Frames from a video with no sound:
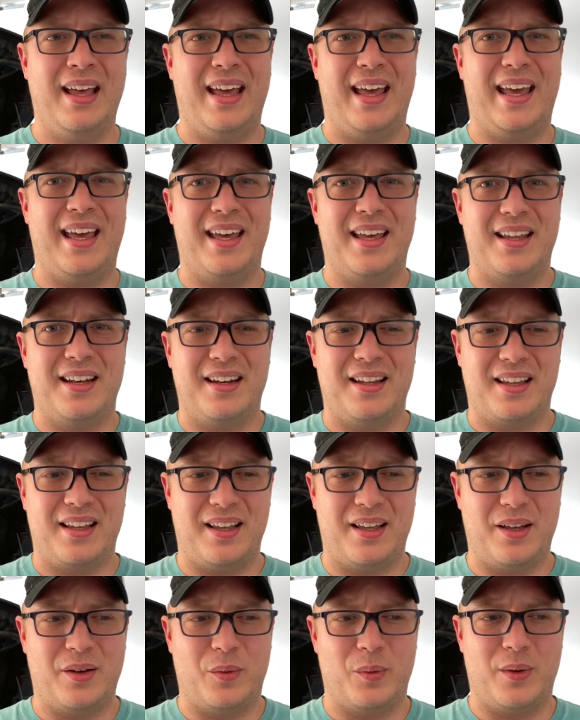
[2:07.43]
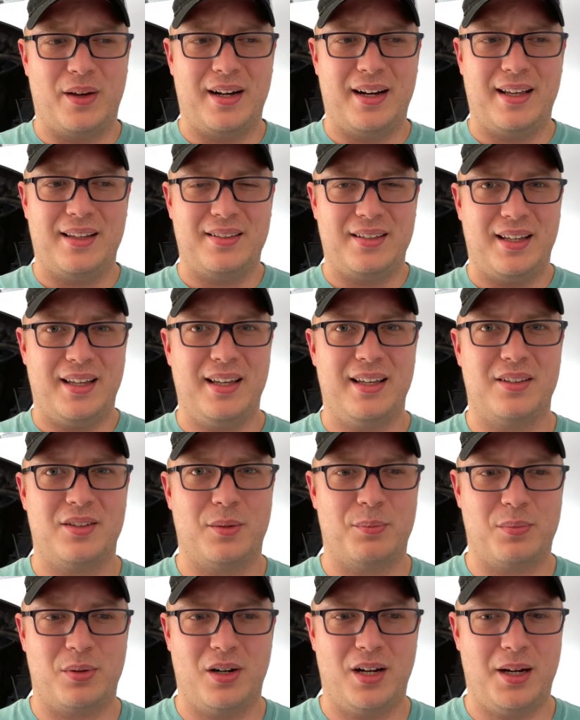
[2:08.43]
And when I say it's a
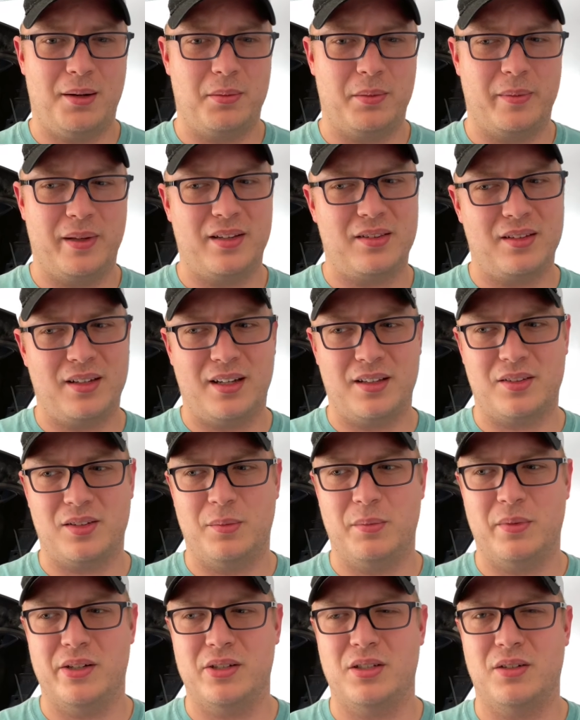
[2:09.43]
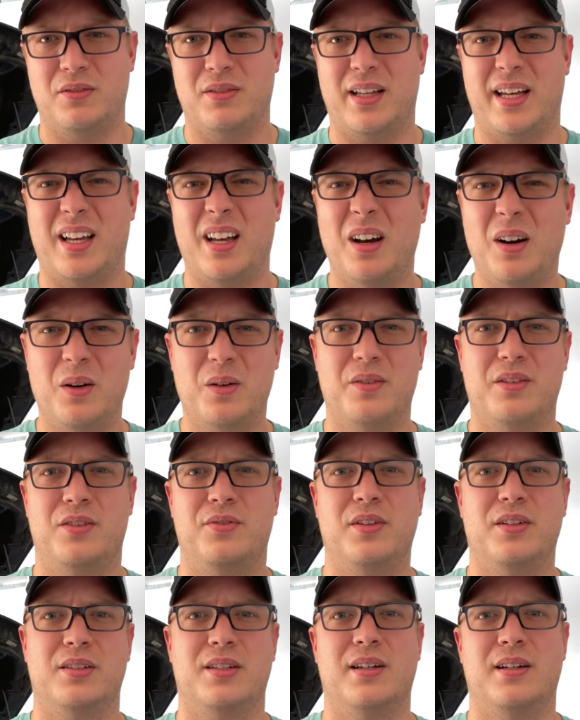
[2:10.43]
problem, it's not so much of like, oh, this
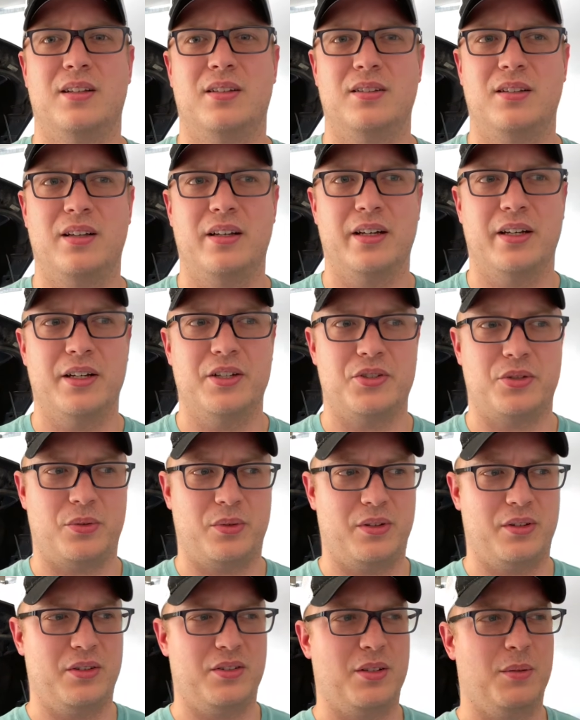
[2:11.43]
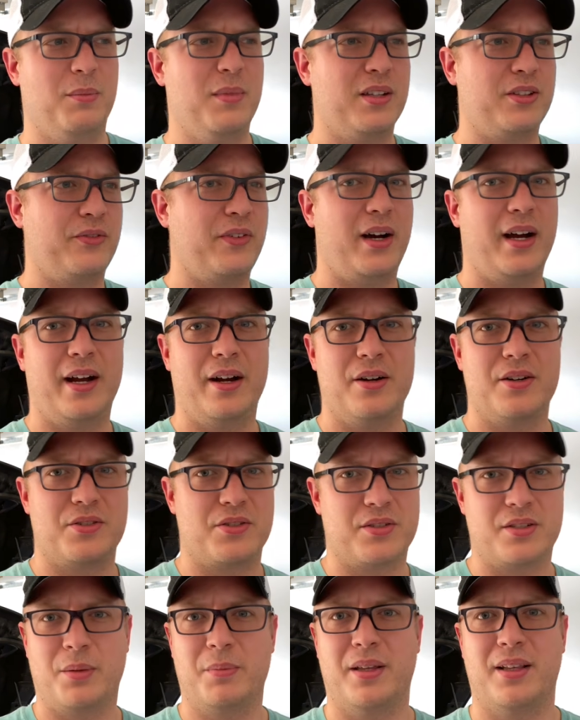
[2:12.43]
feels kind of sluggish or there's some misfires or
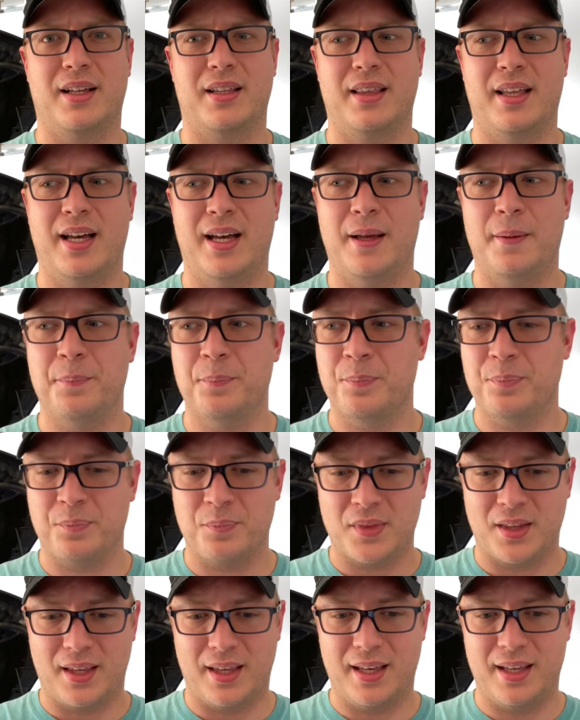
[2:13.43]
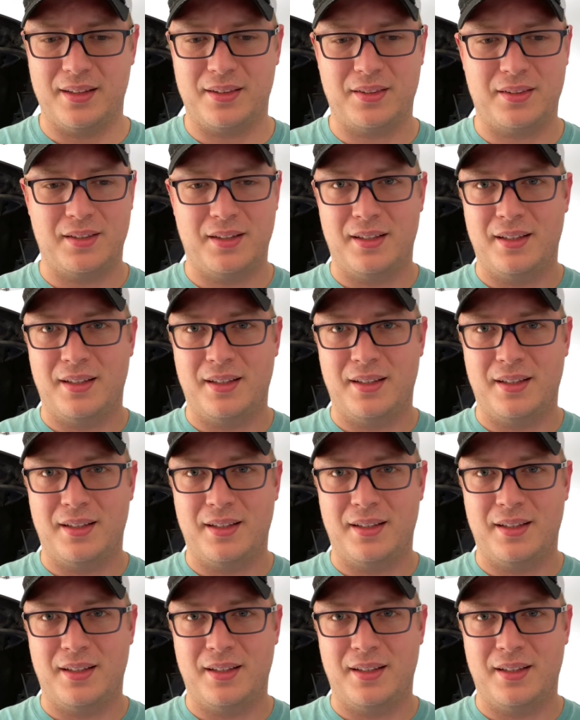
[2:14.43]
something like that. It's